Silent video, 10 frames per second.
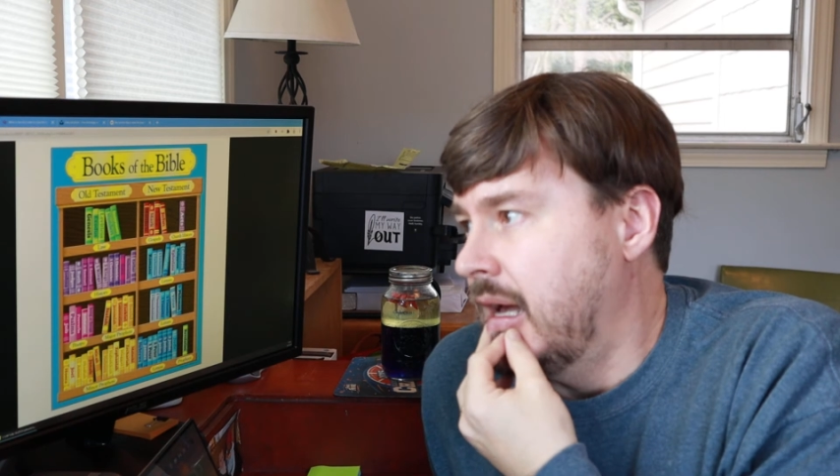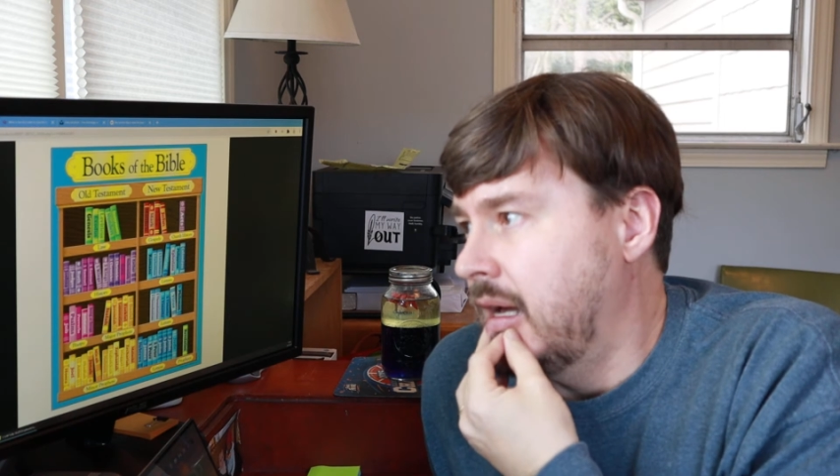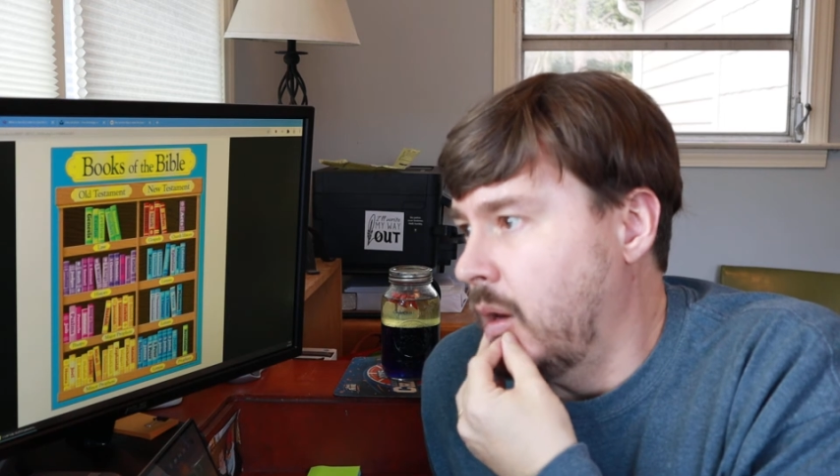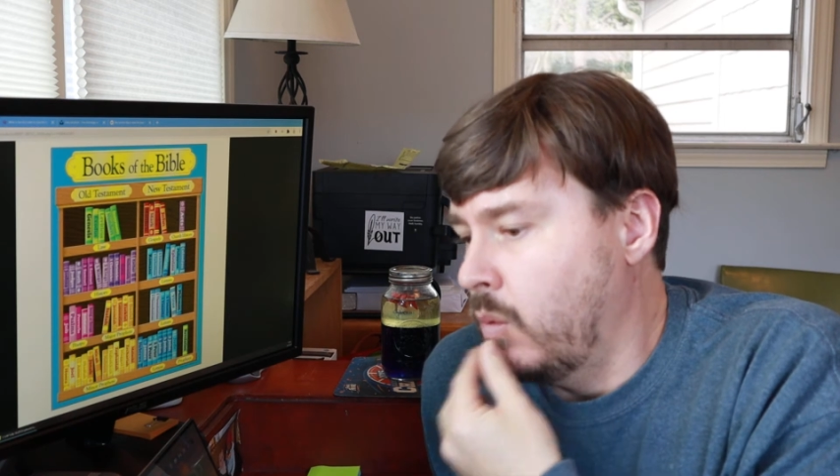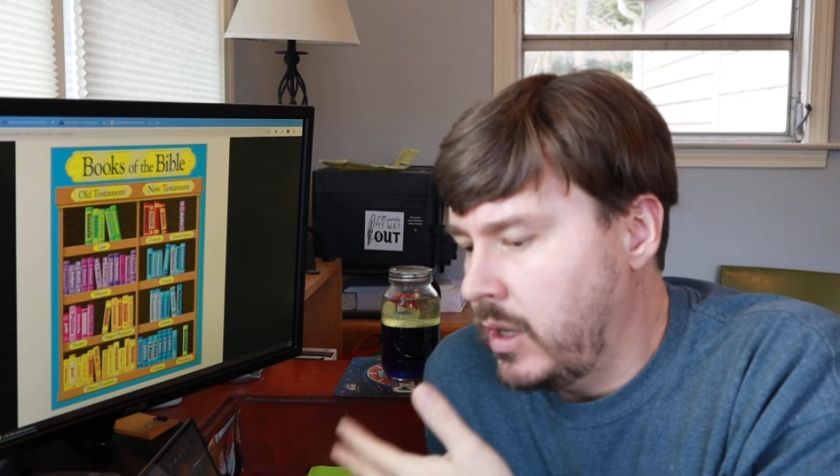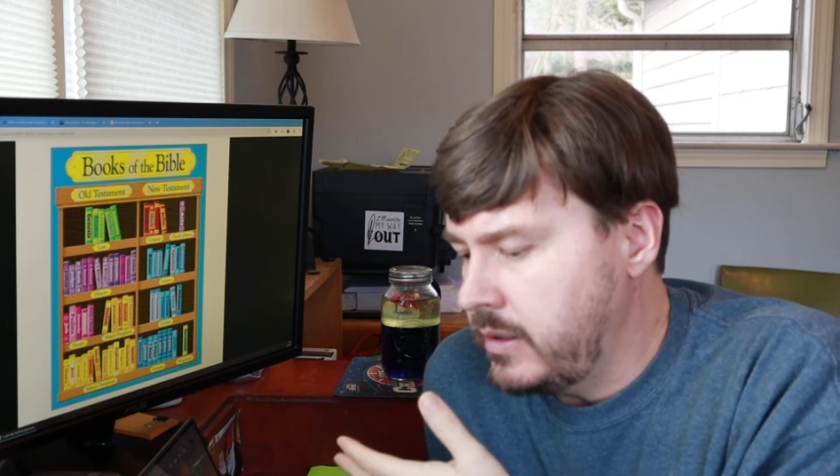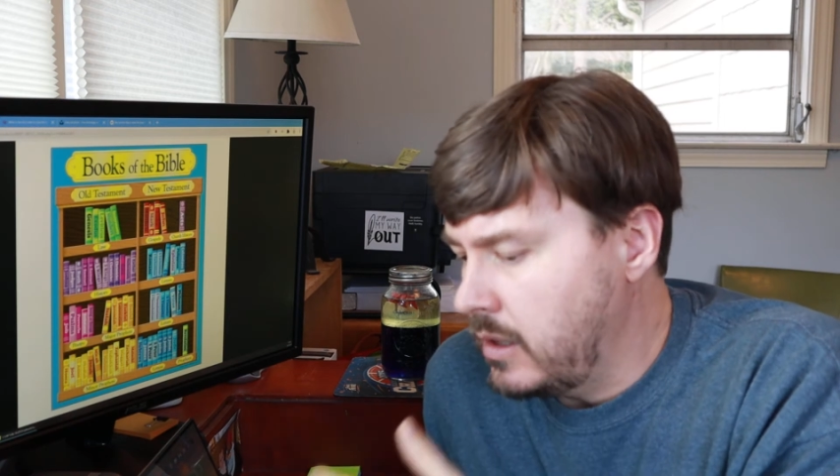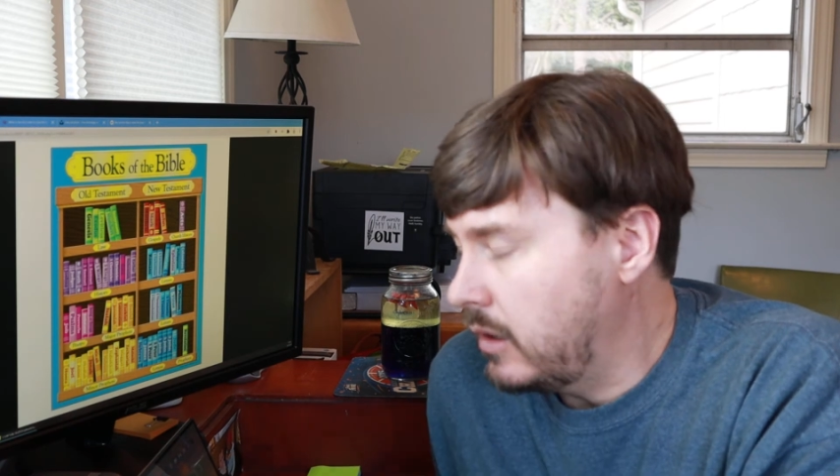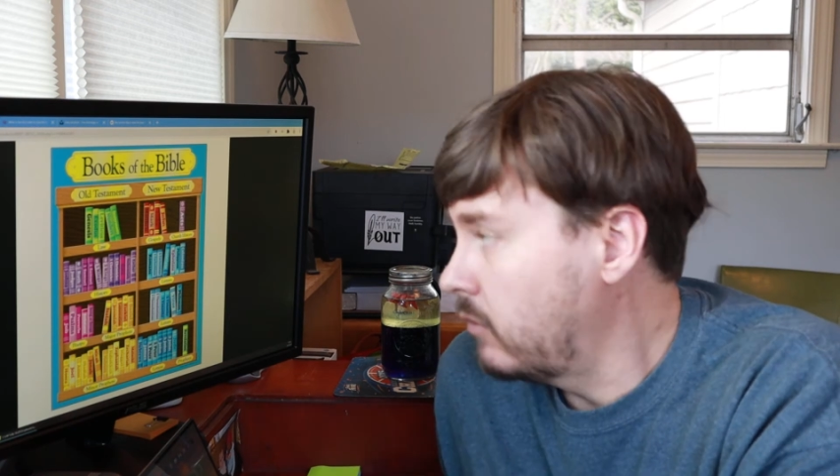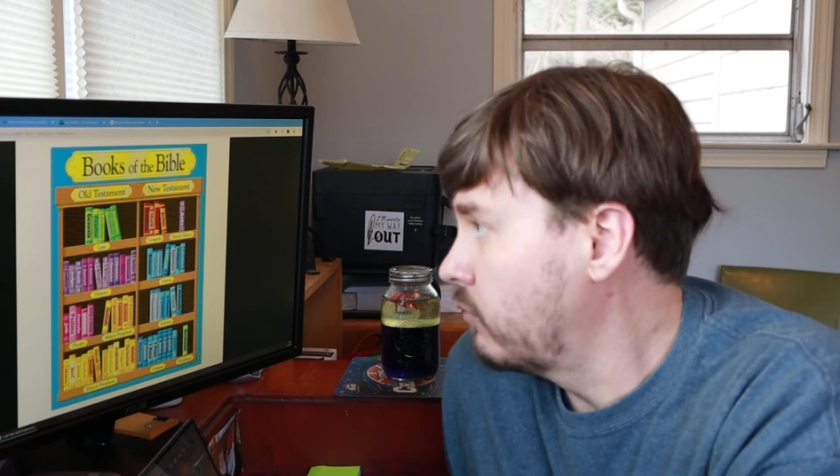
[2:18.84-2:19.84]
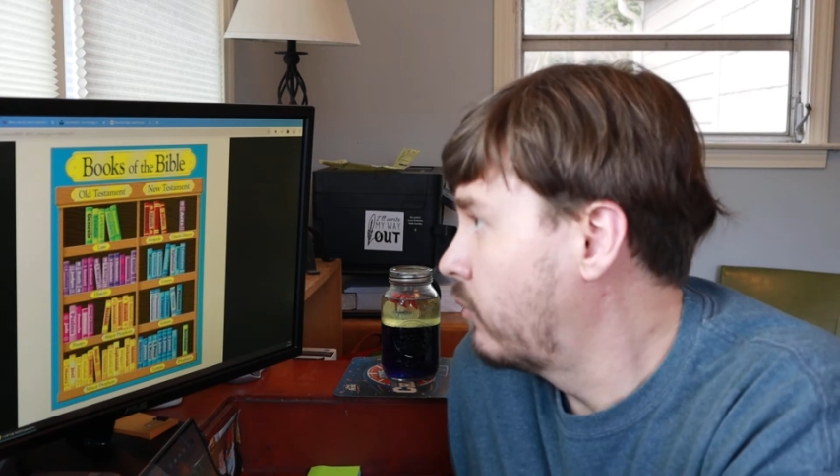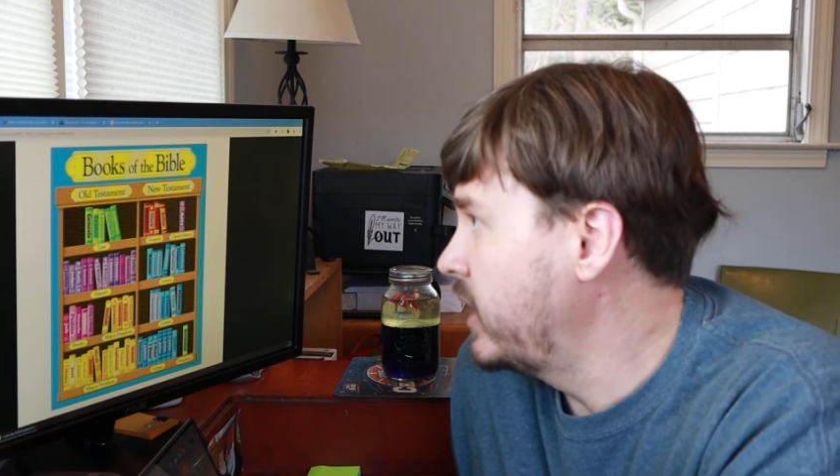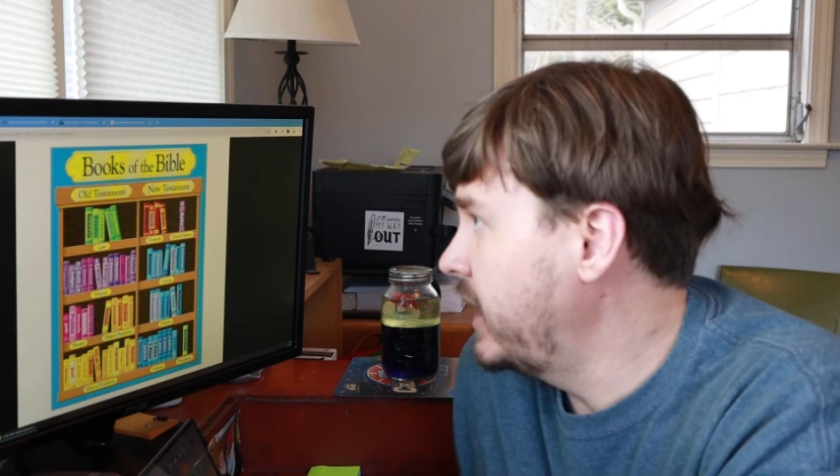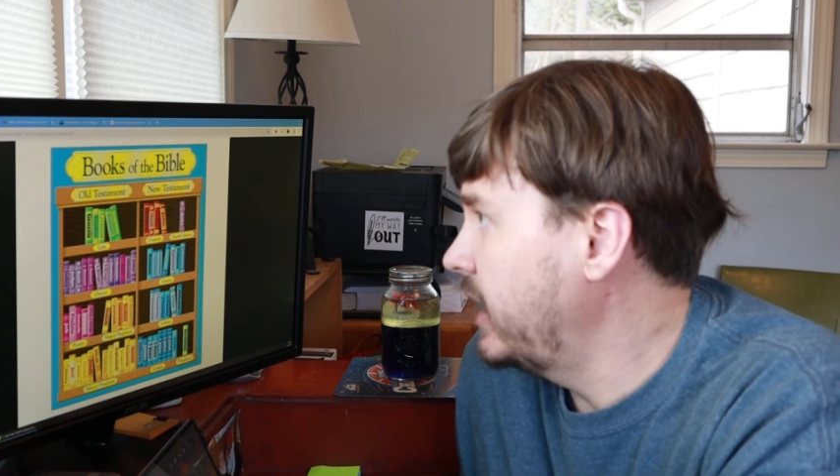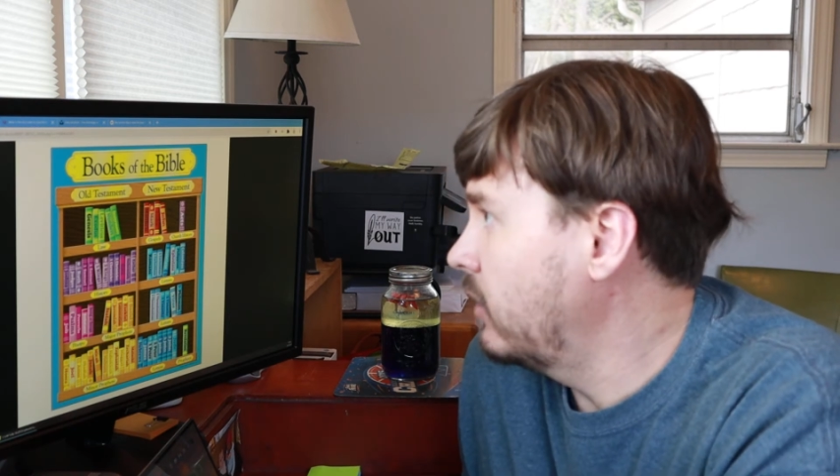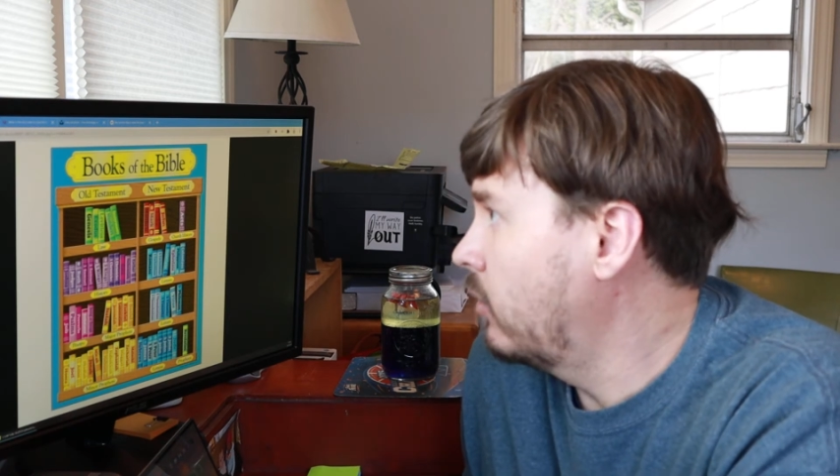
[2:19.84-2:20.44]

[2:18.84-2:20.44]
One reading